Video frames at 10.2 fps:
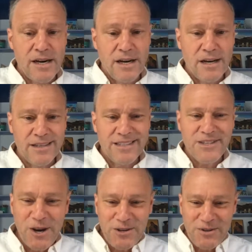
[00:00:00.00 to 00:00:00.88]
It's
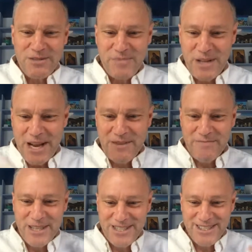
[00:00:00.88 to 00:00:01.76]
hard to explain,
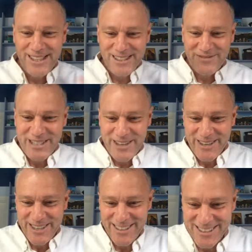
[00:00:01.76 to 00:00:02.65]
but there
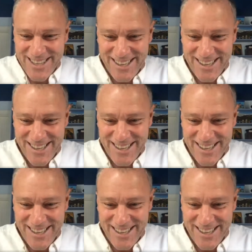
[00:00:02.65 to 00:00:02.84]
it is.